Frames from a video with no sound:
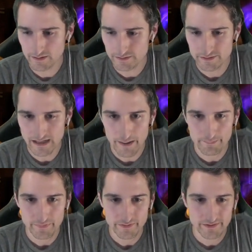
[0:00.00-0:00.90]

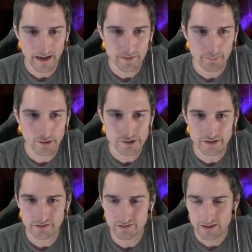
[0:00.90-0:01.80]
Stop. Stop the
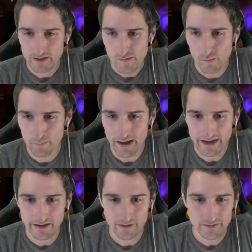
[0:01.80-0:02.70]
purchase. We'll
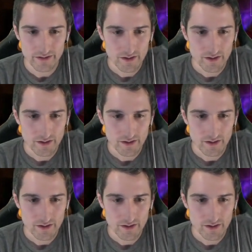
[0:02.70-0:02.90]
back out.